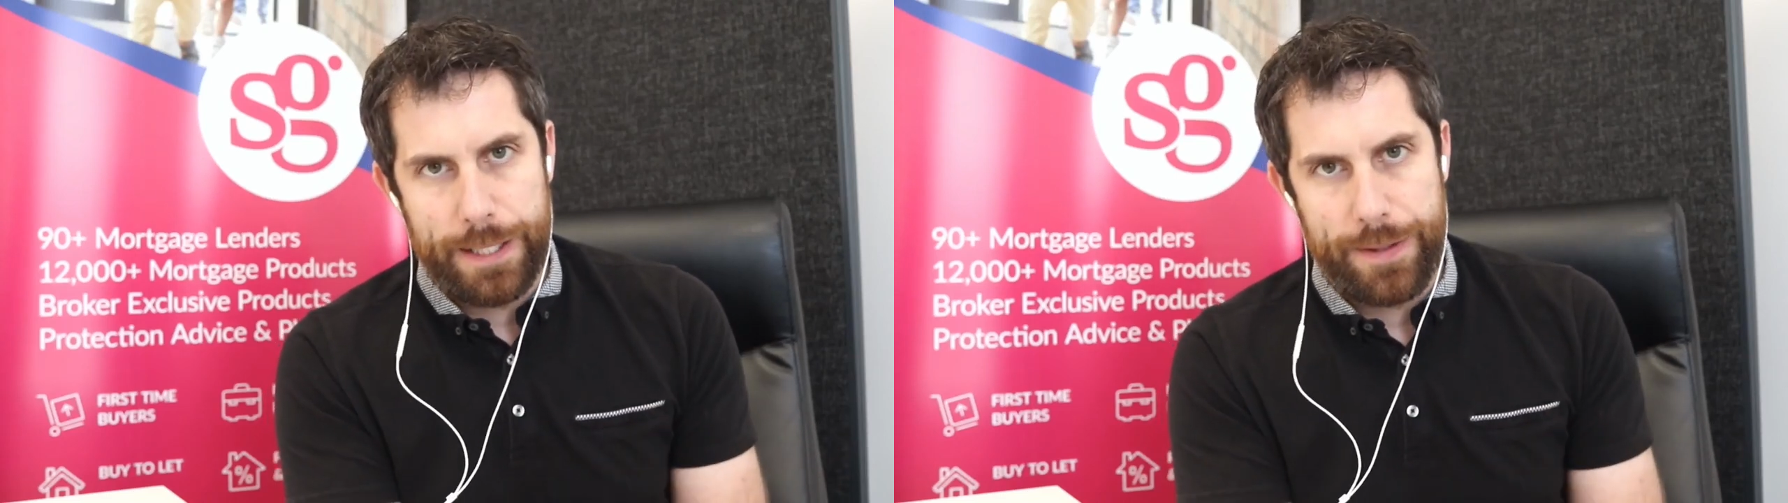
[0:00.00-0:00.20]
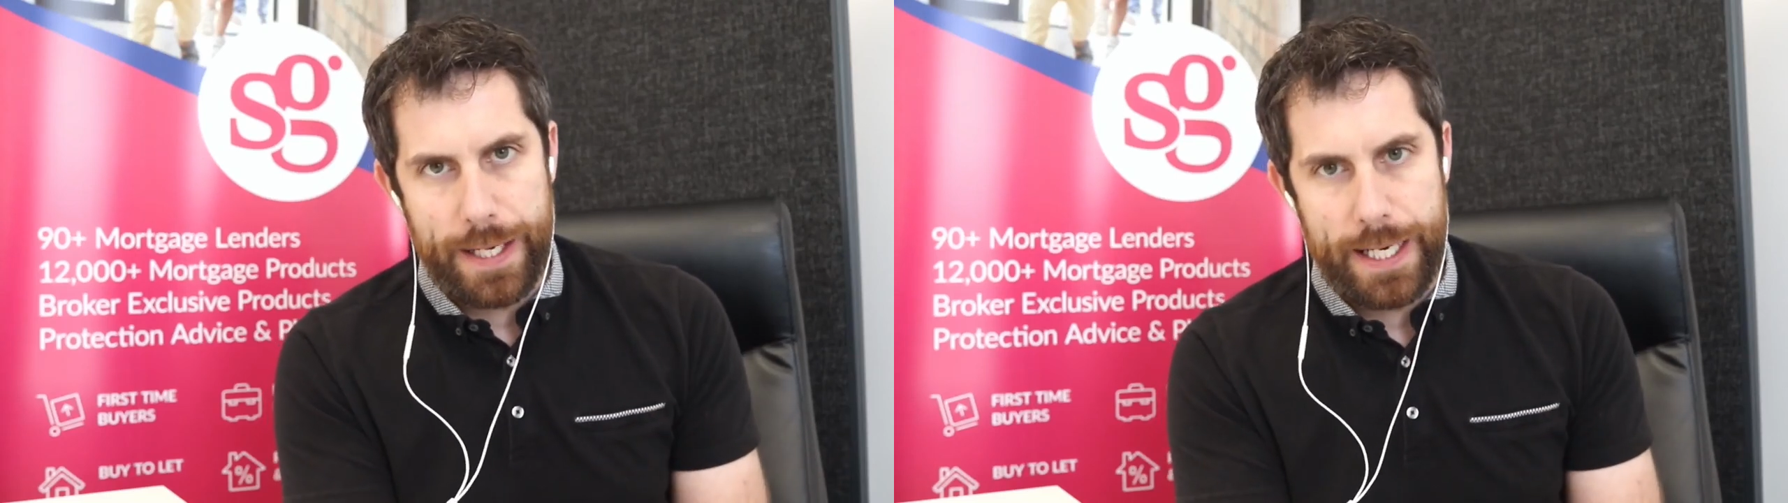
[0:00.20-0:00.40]

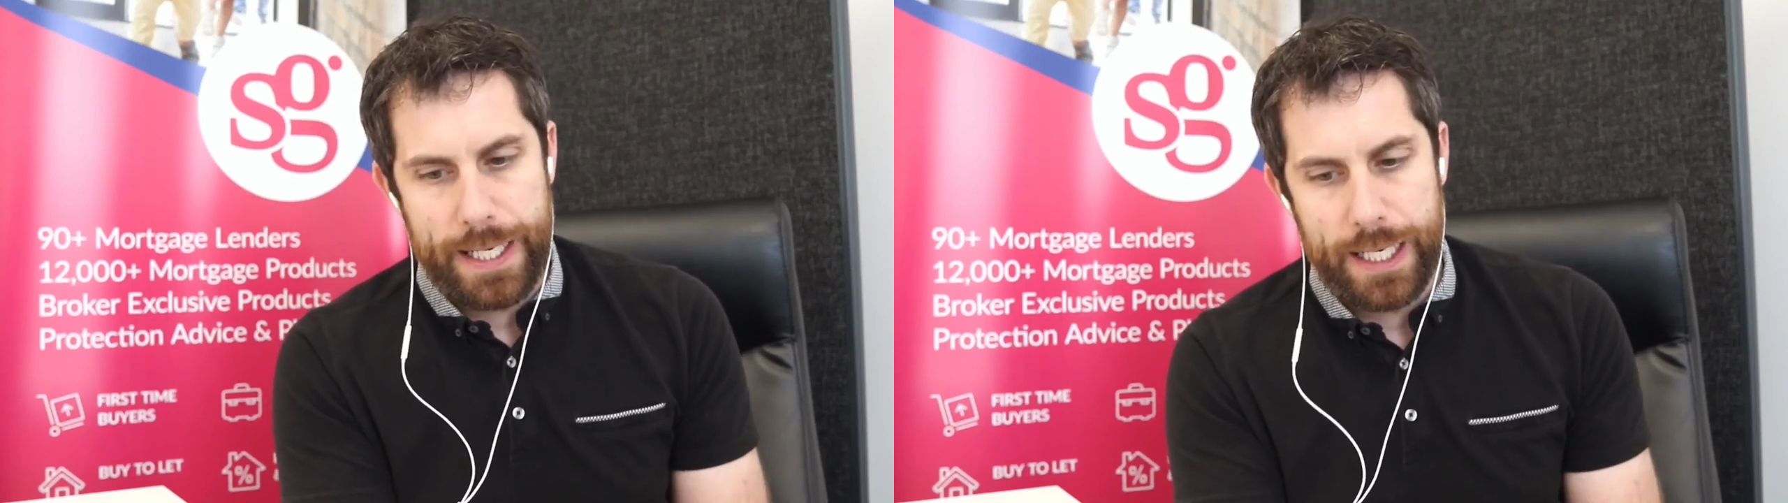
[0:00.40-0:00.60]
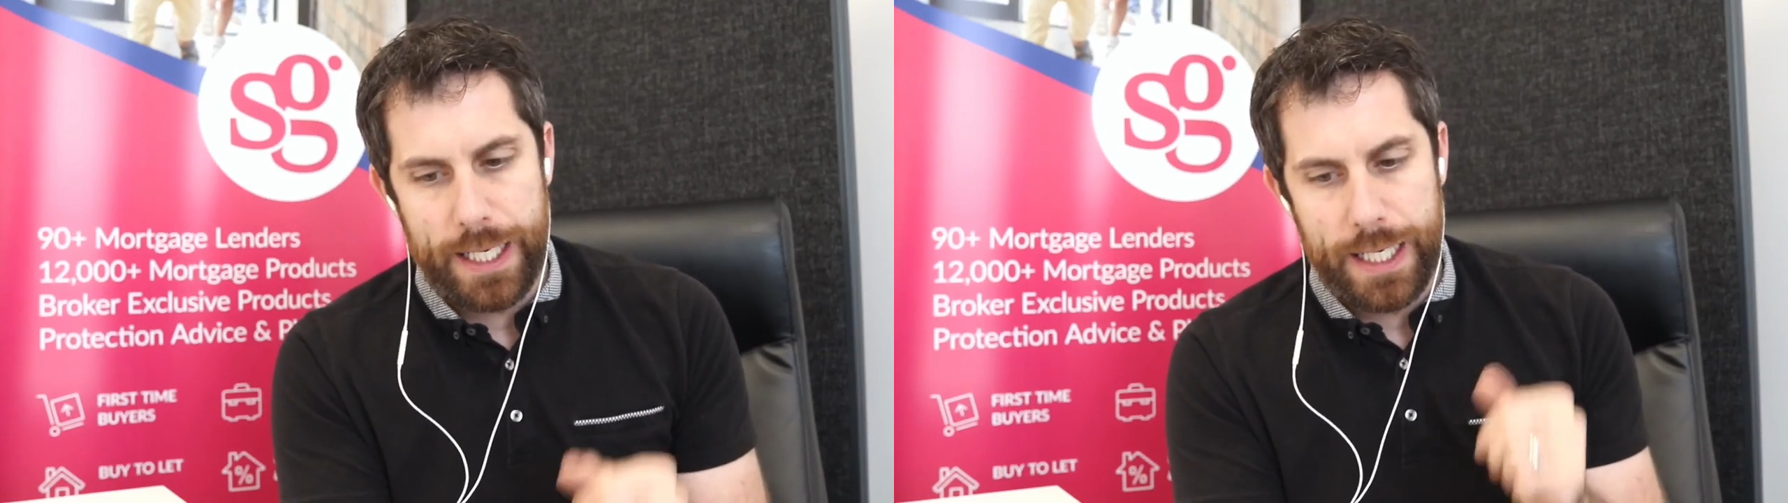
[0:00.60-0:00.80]

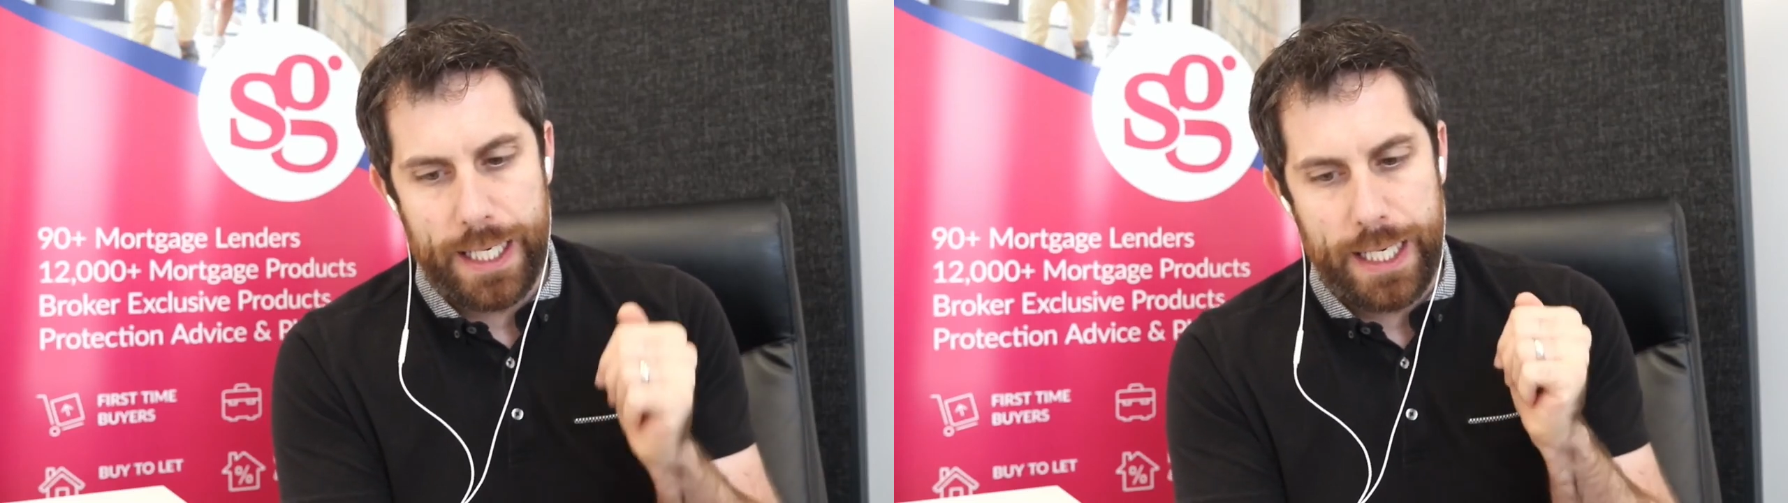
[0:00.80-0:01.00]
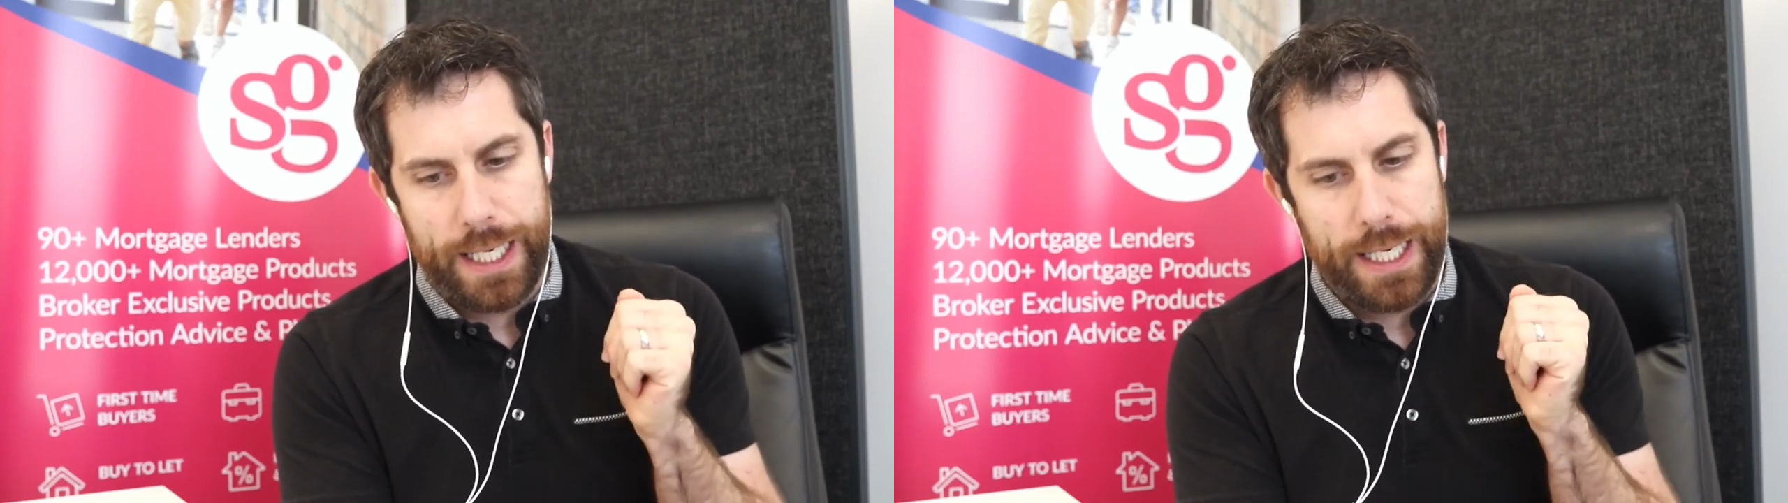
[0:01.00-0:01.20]
then
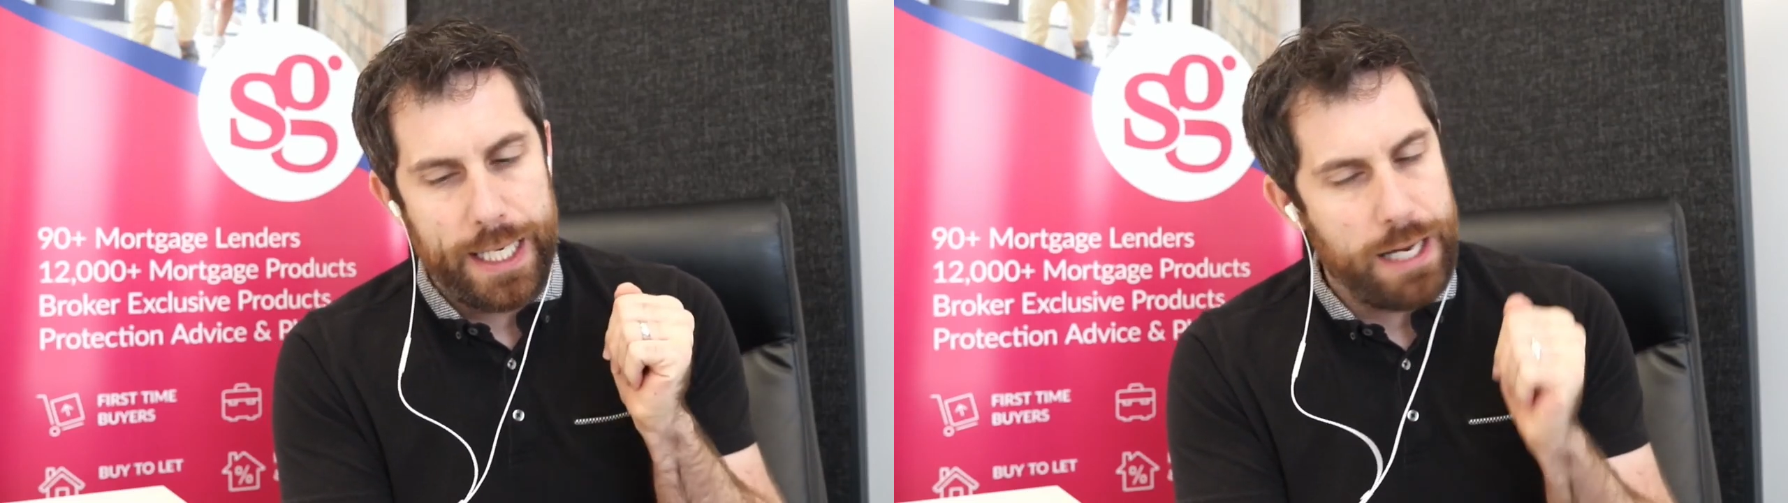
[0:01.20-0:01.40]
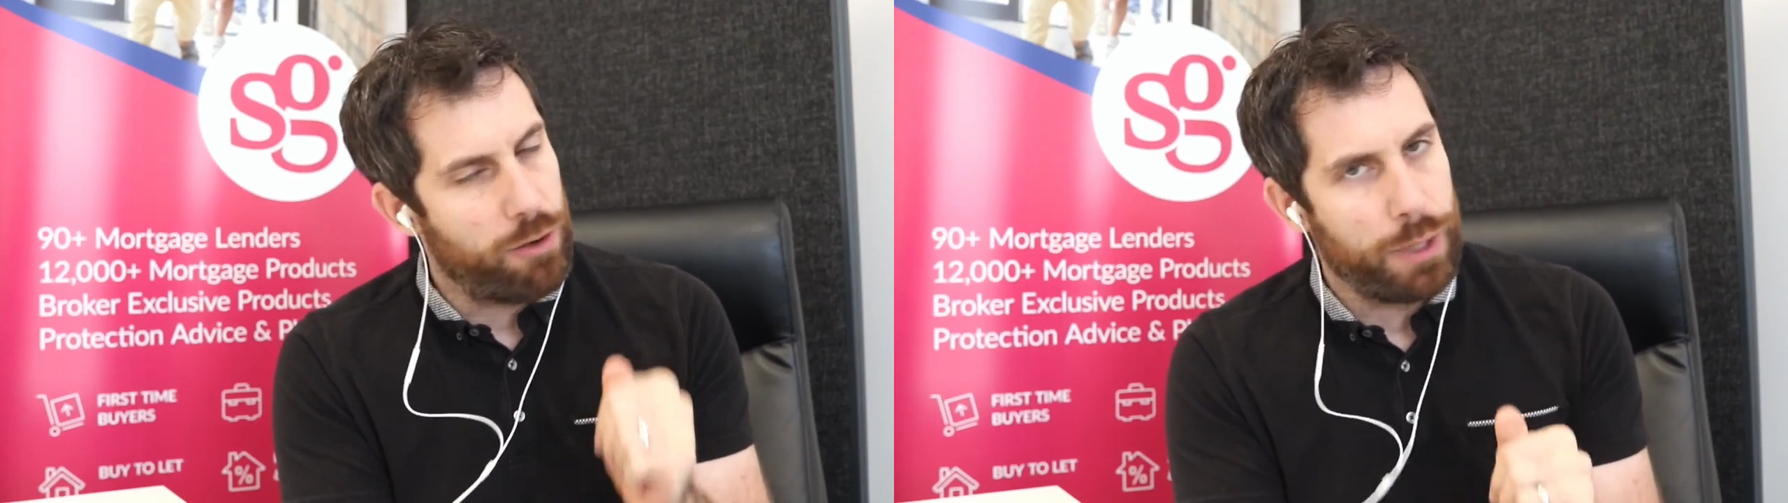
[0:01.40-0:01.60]
never